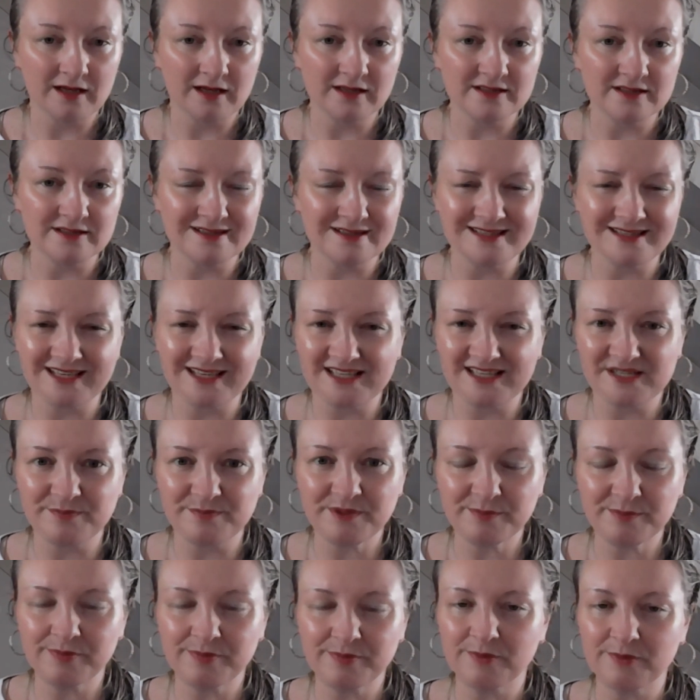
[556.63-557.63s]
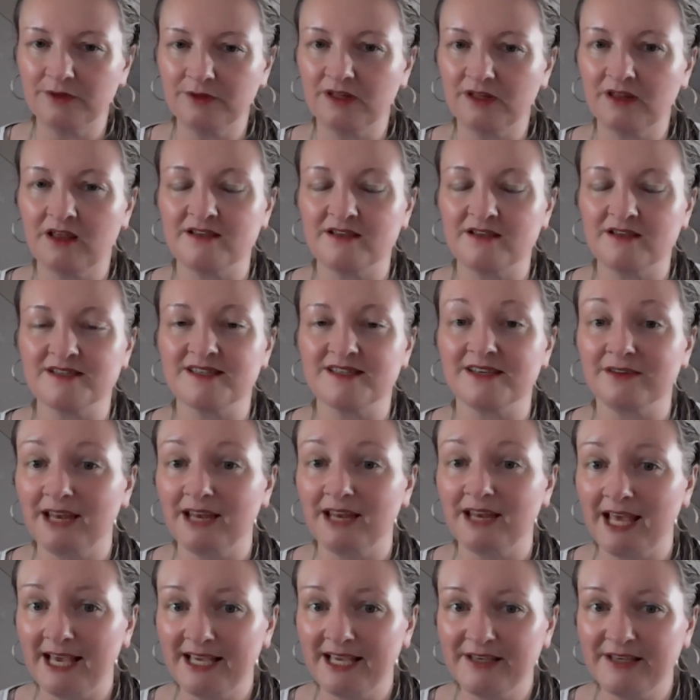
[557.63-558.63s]
6 people lost their
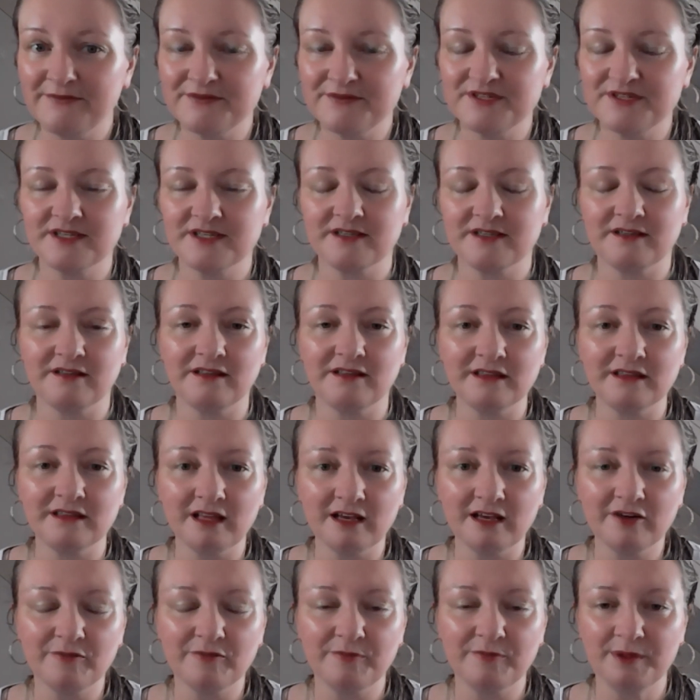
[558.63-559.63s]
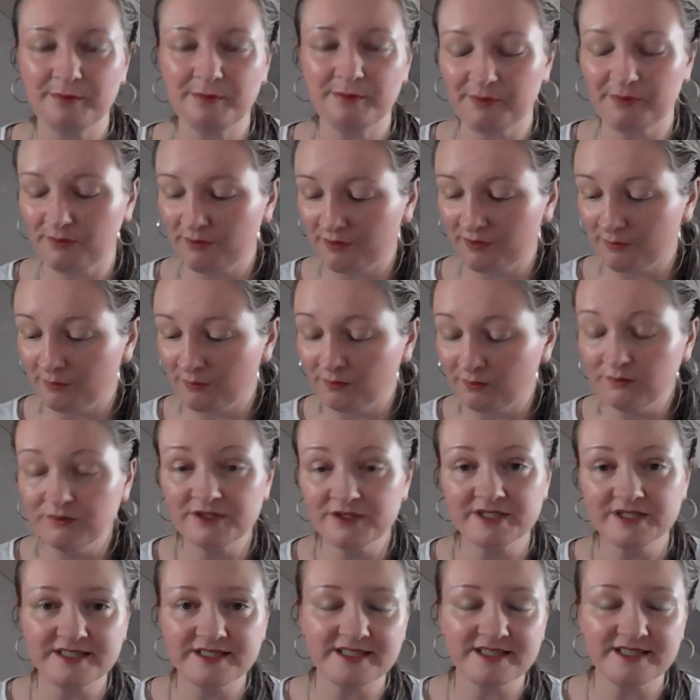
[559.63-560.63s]
lives. A lot of people were
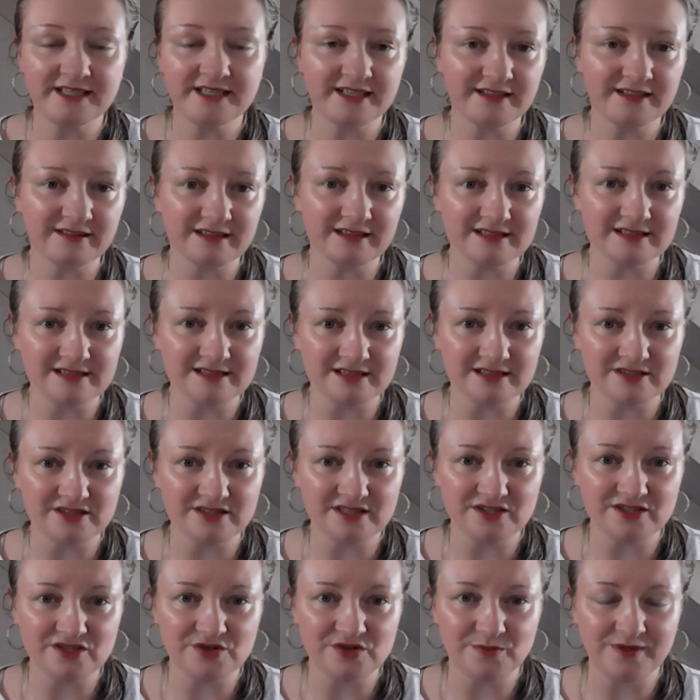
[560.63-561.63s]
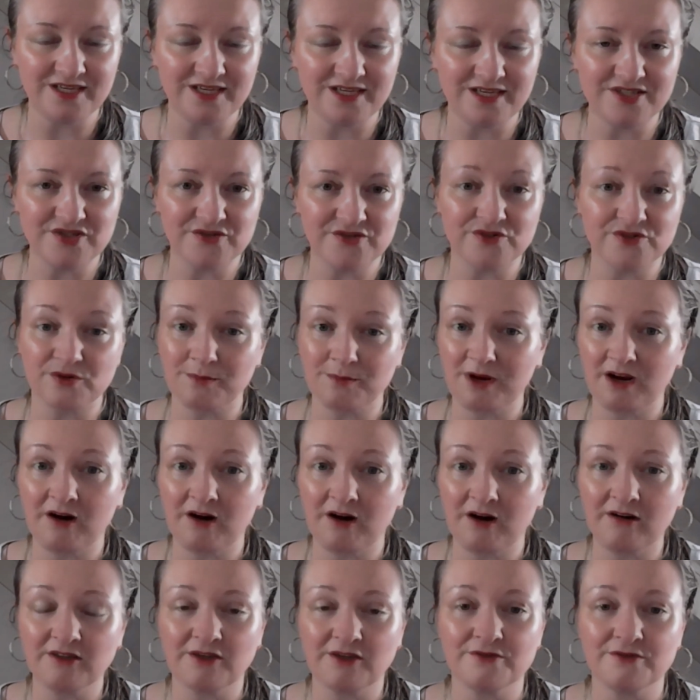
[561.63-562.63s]
wounded in this situation. So my
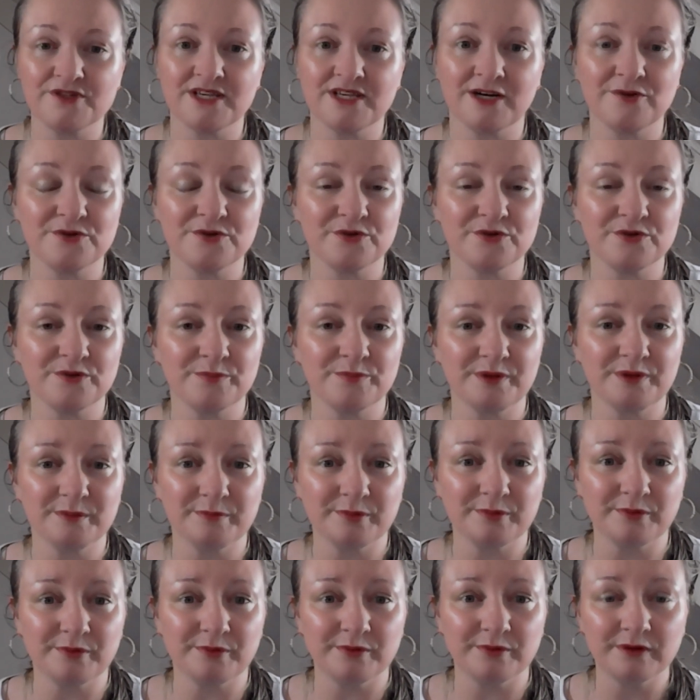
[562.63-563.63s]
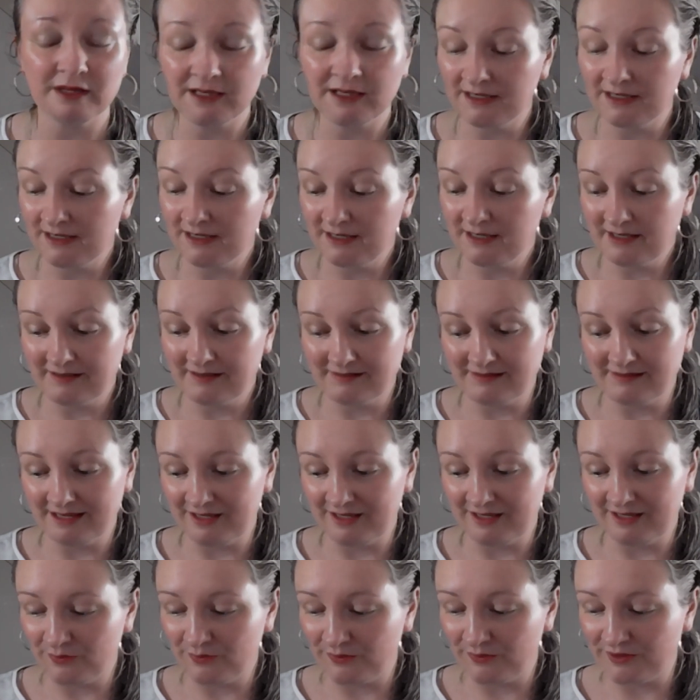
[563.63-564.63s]
heart goes out to the people
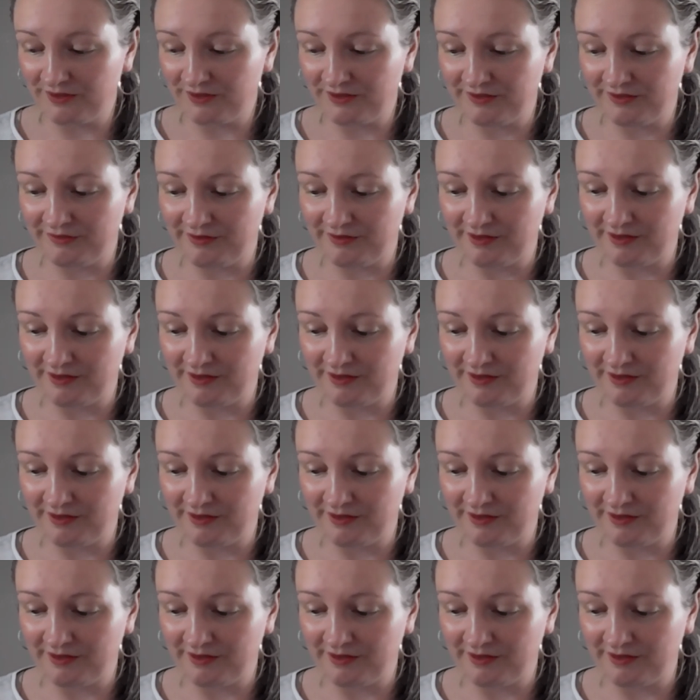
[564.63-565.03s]
that were,